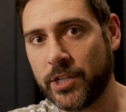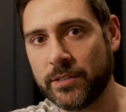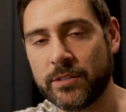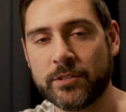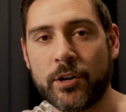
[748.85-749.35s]

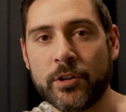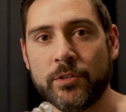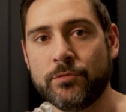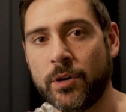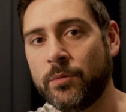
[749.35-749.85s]
Chances are
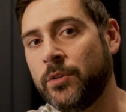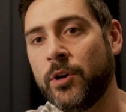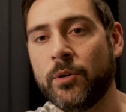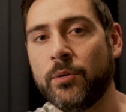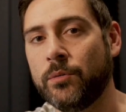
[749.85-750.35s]
you don't
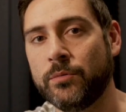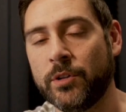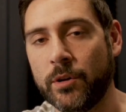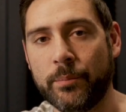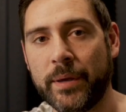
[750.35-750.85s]
know,
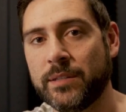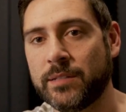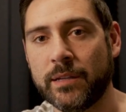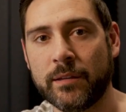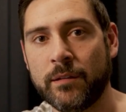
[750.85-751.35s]
you know,
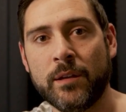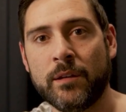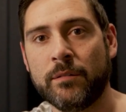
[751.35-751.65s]
basic